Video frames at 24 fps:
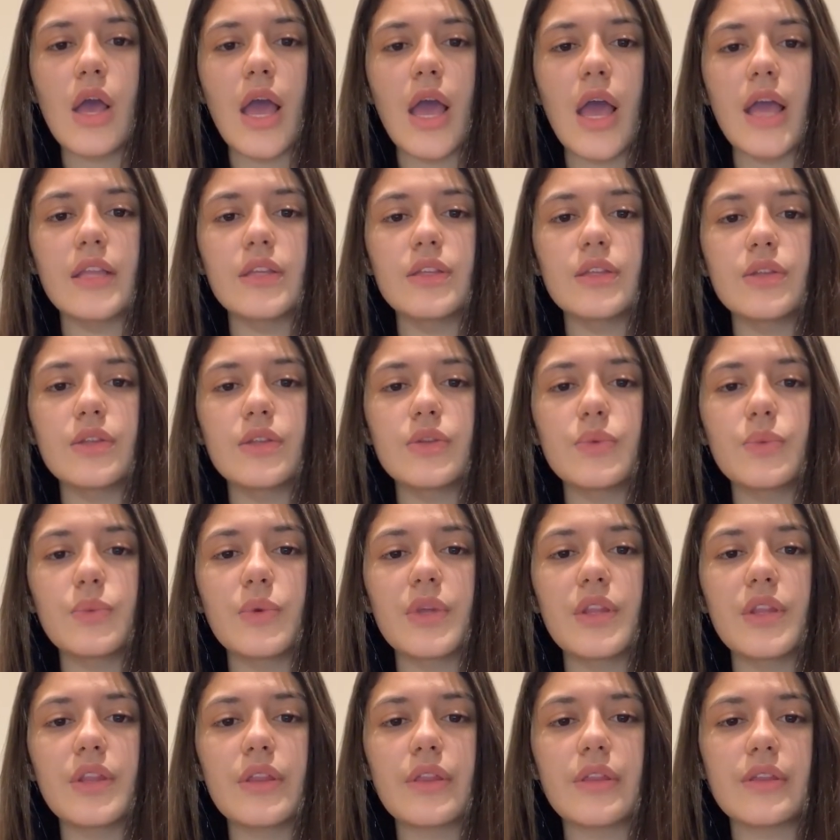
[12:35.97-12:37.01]
and
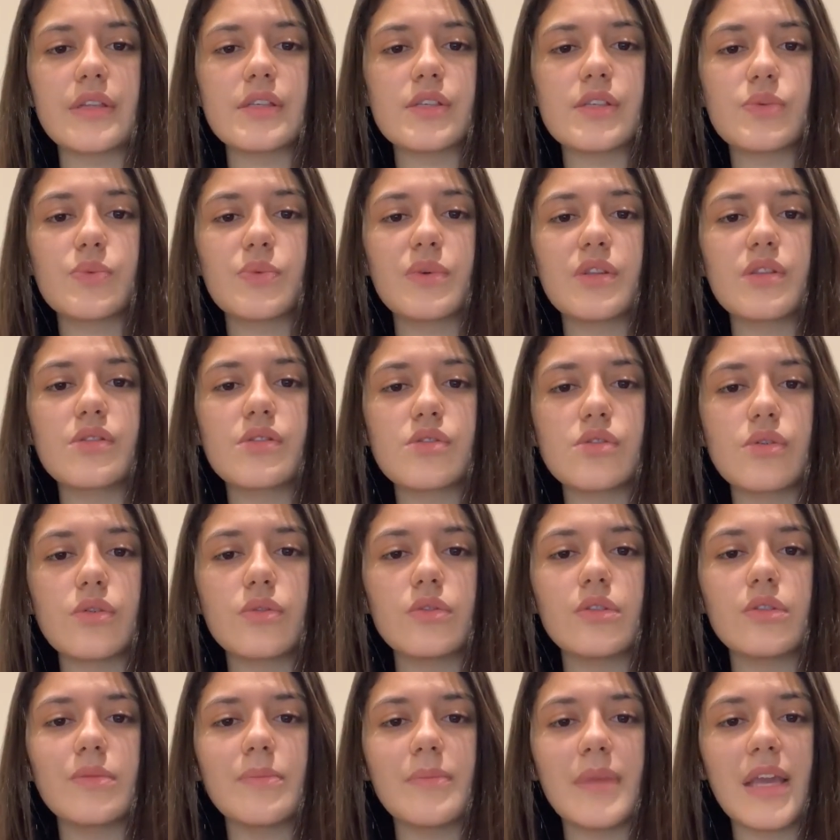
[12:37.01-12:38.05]
with this
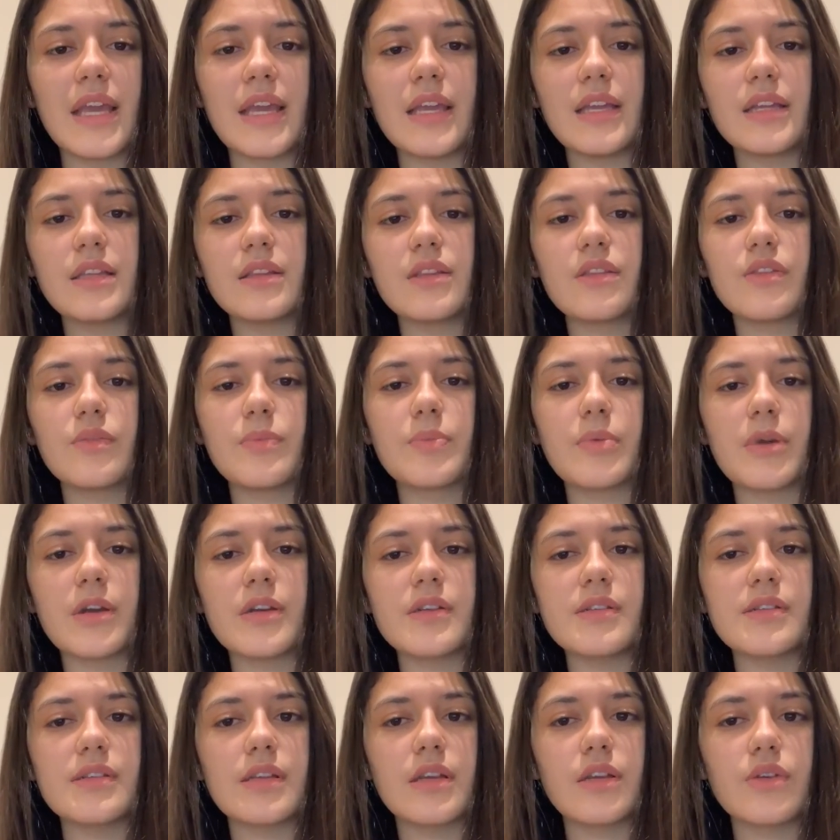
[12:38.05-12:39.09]
withdrawal made, the
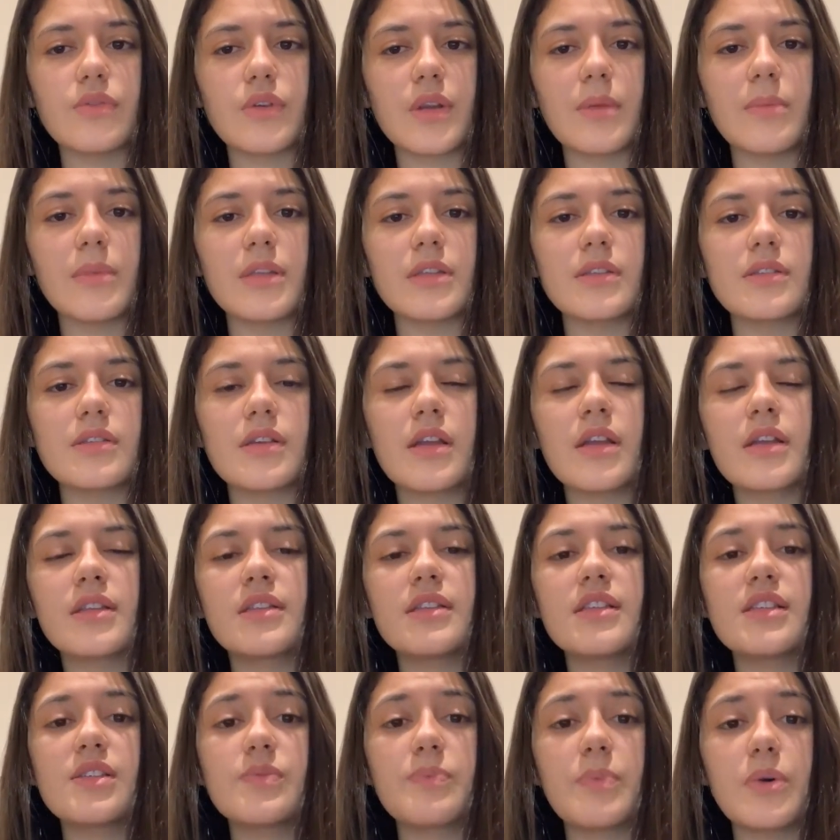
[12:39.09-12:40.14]
Paris Agreement
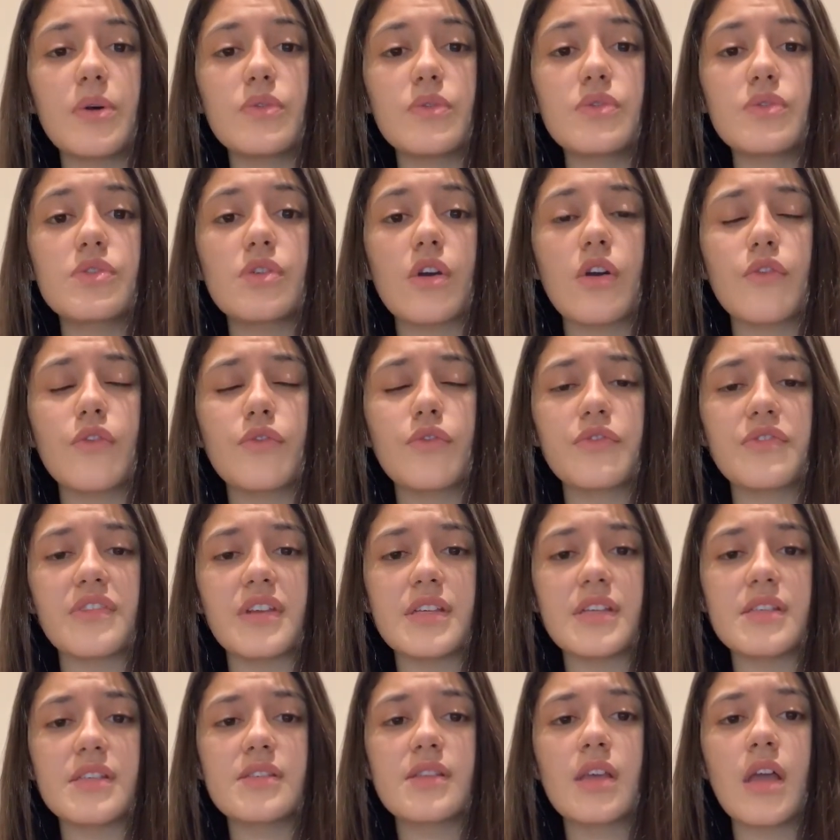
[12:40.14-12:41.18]
disposed of
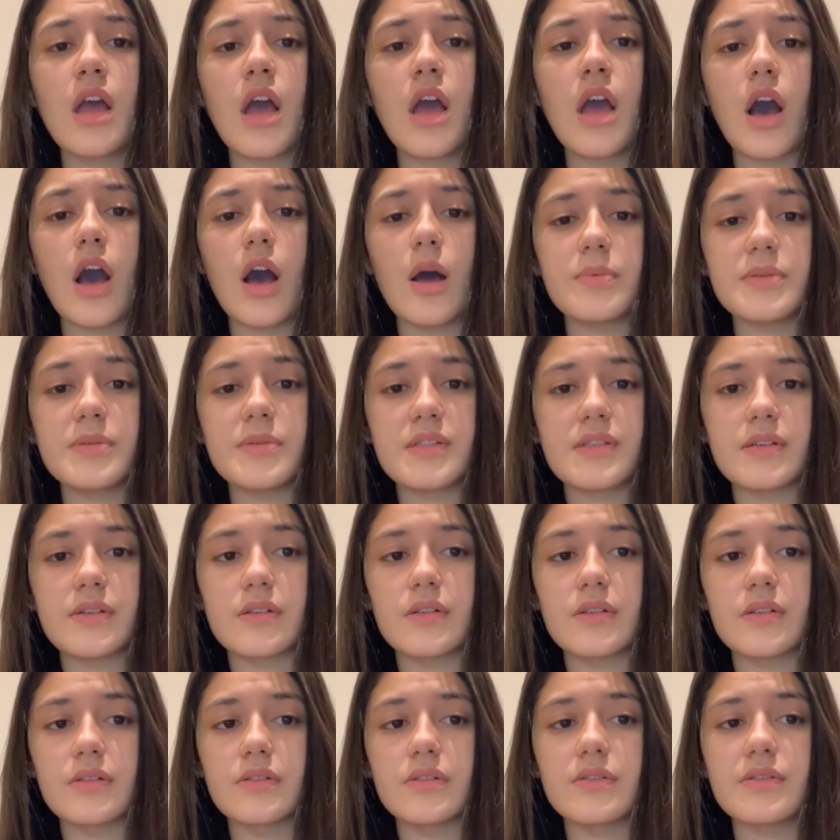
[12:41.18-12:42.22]
these
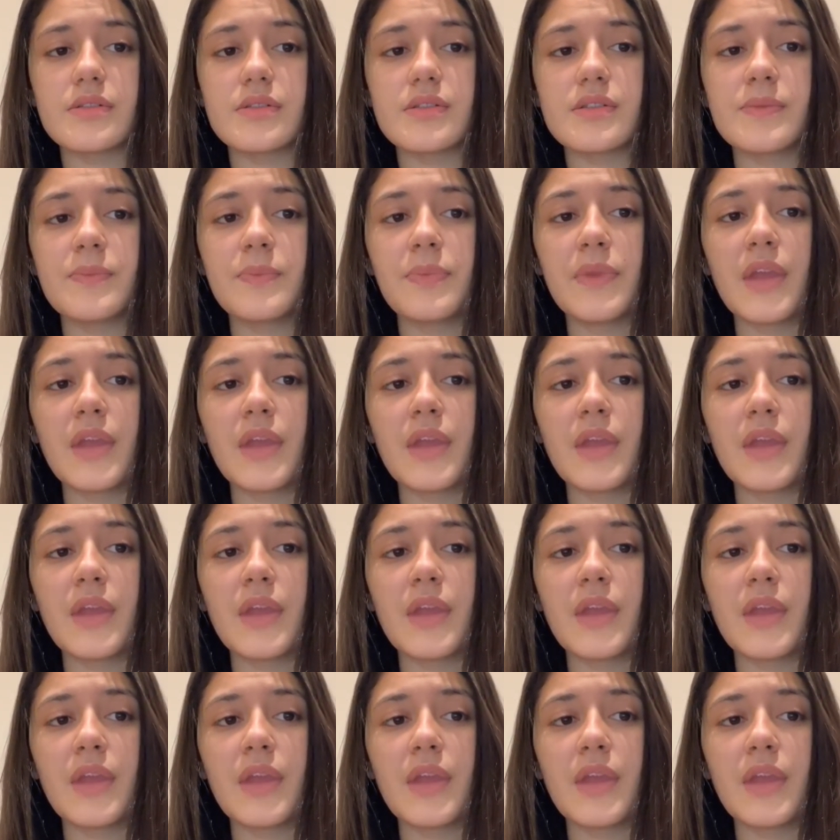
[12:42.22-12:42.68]
obstacles.